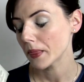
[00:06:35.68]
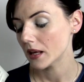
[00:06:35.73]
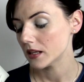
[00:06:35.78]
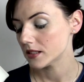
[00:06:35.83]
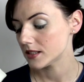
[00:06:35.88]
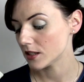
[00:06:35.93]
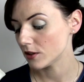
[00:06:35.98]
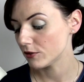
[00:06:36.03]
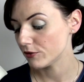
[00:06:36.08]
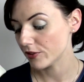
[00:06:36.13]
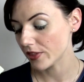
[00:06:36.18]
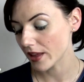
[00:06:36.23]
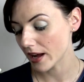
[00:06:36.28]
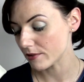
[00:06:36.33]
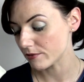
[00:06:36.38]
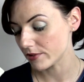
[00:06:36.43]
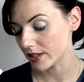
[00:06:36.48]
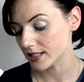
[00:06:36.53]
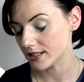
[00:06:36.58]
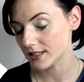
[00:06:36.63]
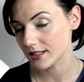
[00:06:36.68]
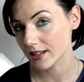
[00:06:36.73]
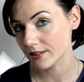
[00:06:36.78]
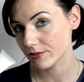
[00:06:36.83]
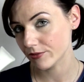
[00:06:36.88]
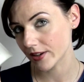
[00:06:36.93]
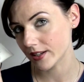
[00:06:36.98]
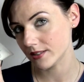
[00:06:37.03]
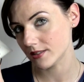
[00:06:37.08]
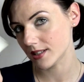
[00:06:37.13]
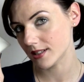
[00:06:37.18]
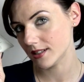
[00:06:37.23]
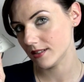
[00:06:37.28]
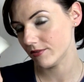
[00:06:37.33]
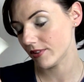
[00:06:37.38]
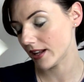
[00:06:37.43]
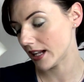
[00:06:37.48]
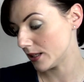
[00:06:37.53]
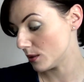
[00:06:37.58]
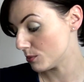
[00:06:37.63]
So for that reason, I found it
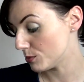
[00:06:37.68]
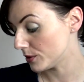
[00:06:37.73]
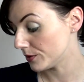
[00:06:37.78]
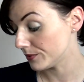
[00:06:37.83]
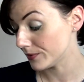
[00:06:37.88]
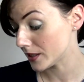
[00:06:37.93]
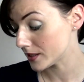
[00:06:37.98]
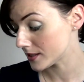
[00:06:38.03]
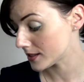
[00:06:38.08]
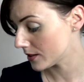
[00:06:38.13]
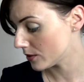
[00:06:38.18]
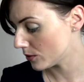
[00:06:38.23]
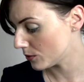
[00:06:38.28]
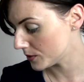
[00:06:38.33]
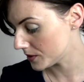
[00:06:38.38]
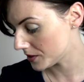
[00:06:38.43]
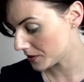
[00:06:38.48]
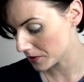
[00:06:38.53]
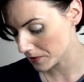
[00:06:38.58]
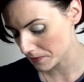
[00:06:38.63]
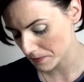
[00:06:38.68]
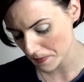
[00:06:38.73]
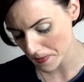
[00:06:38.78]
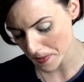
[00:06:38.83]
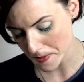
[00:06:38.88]
invaluable, as I always do.